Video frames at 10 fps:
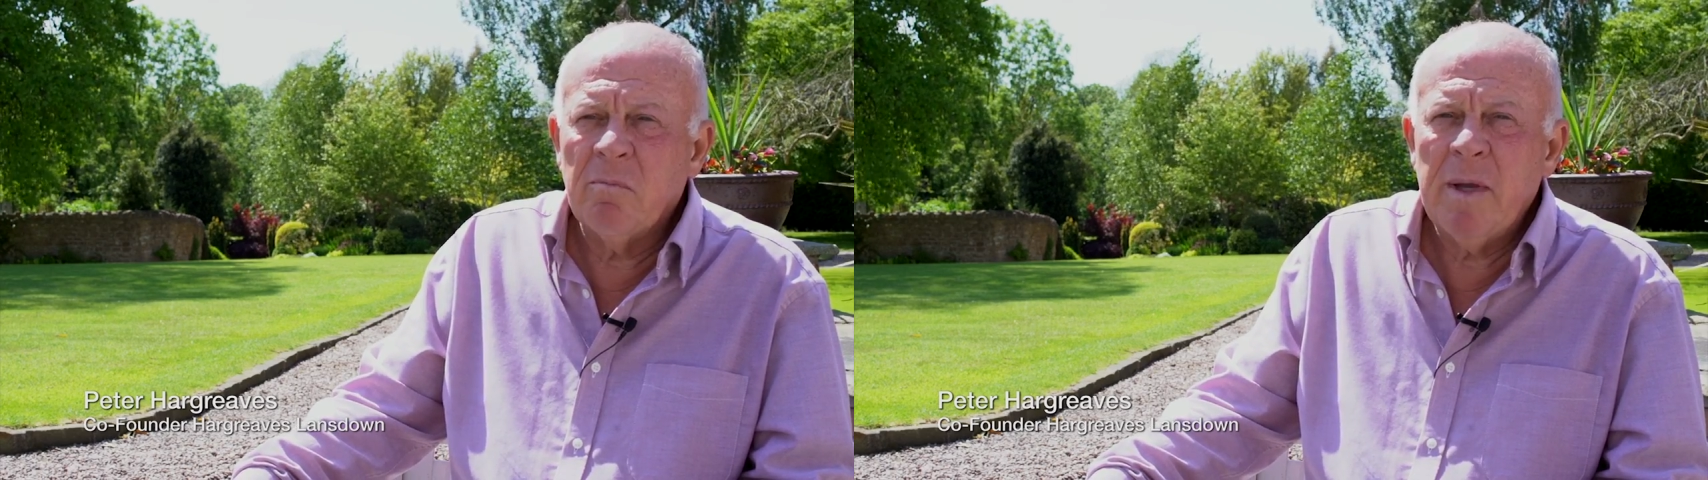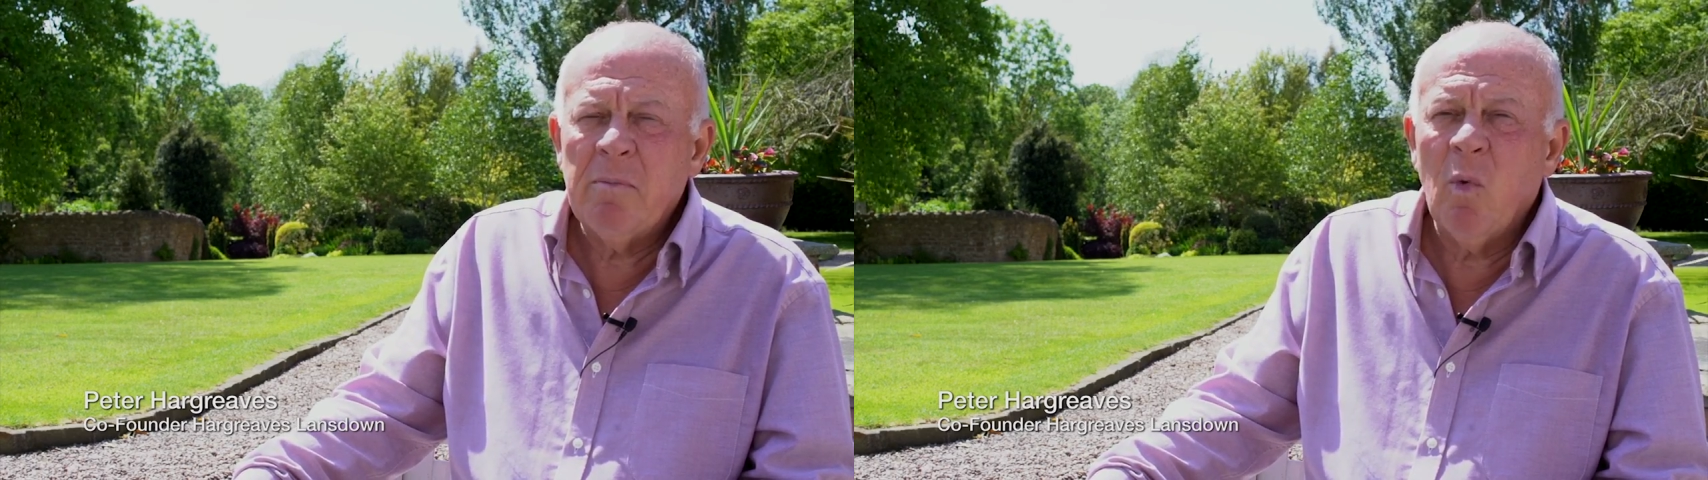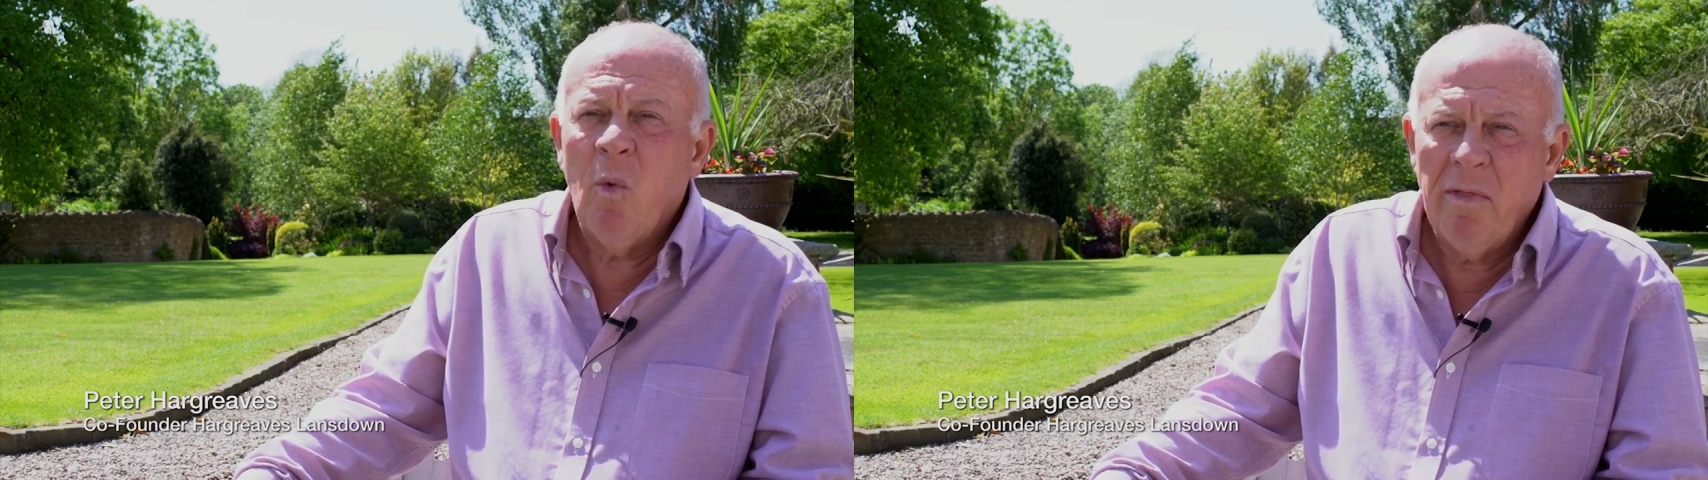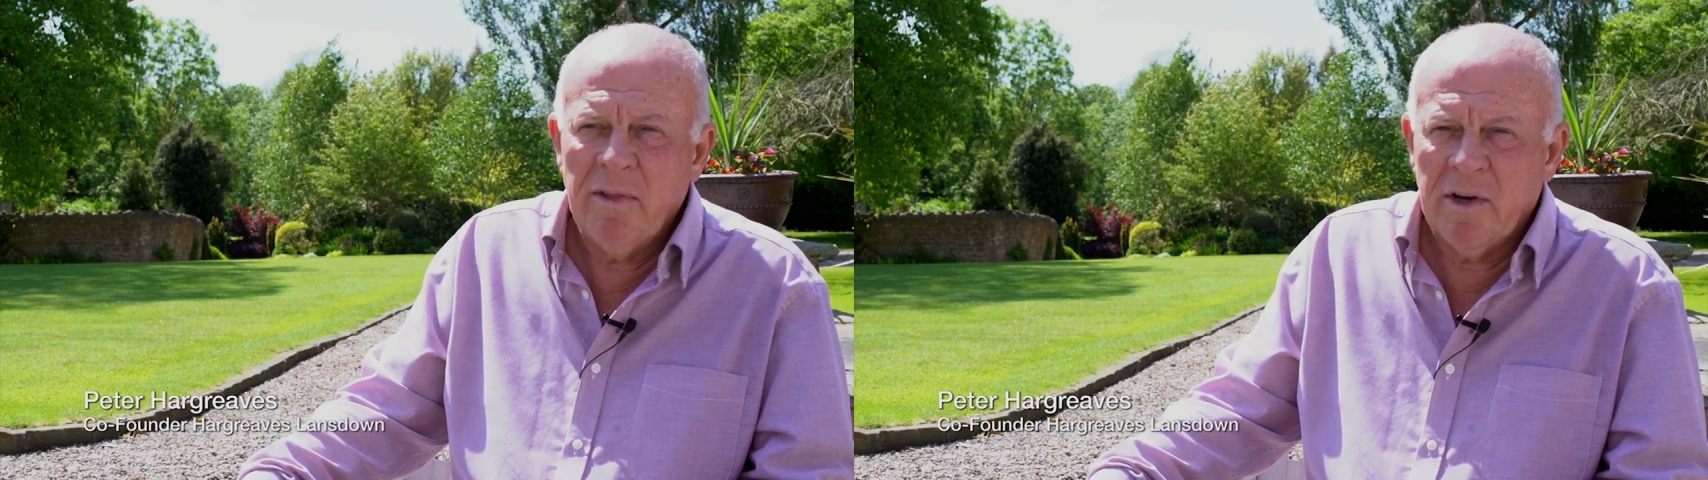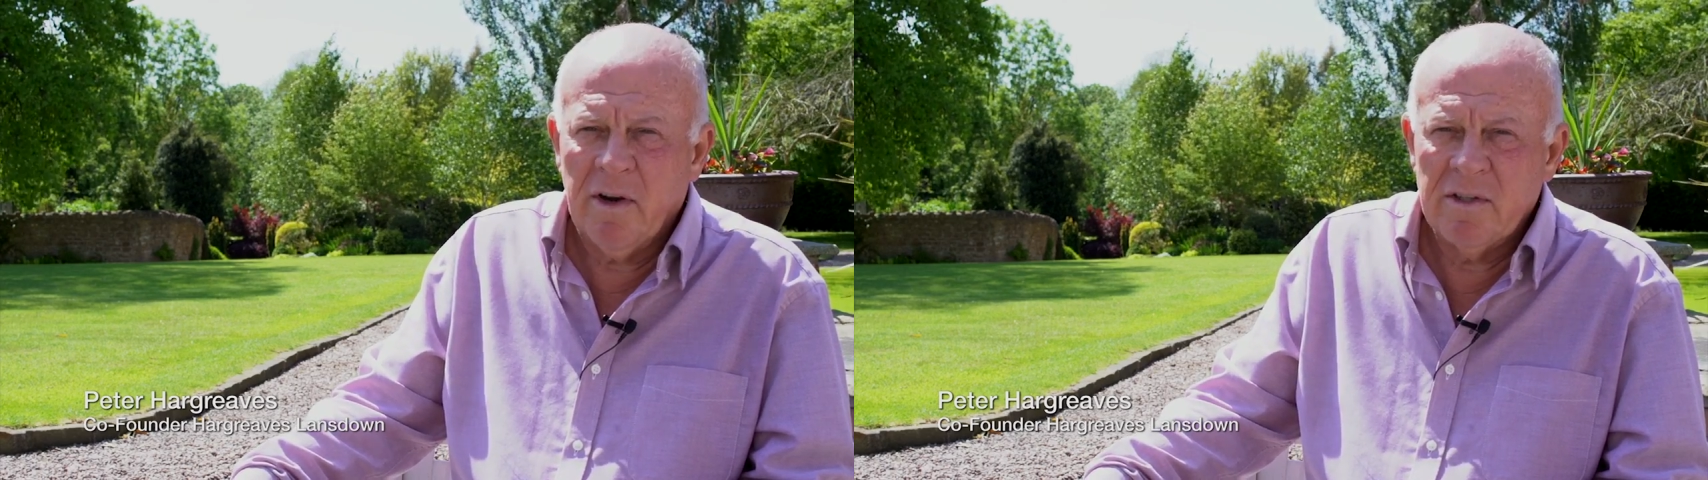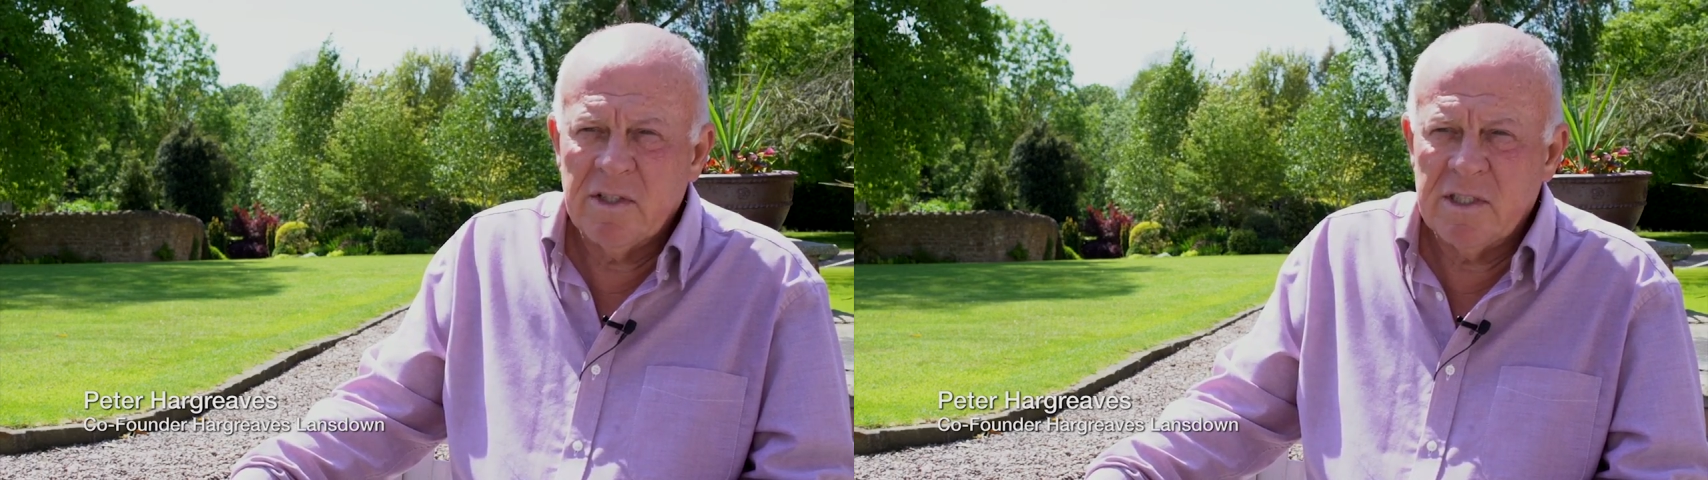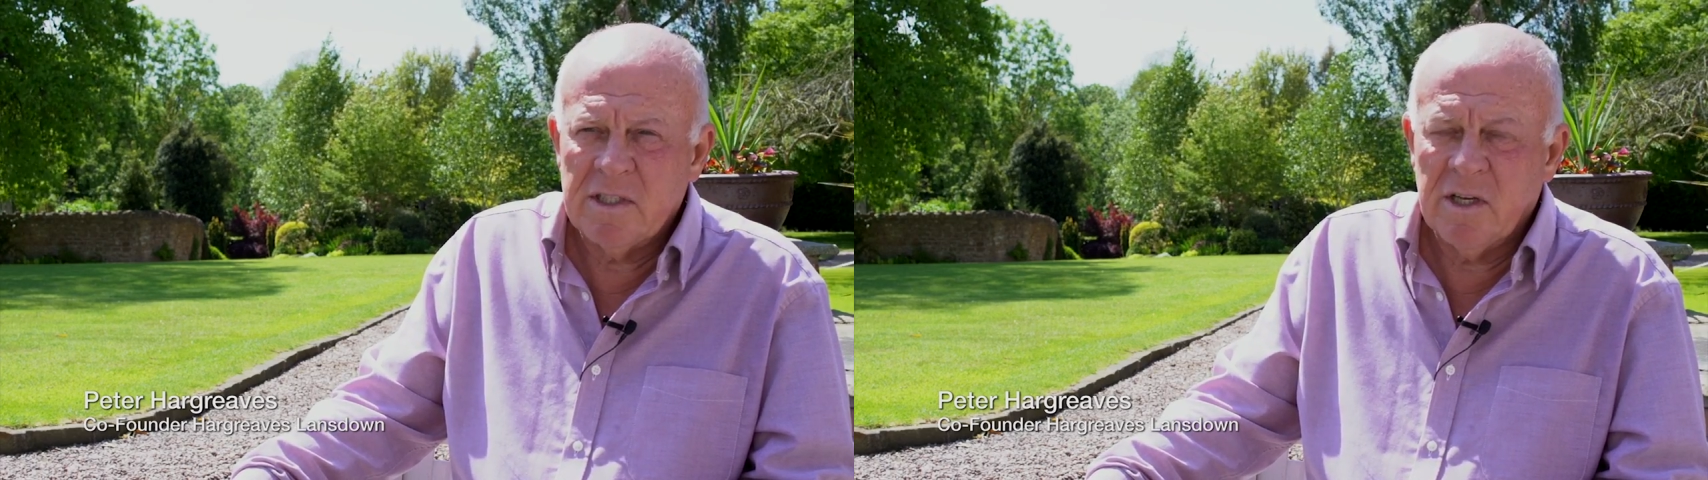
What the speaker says: people want their currencies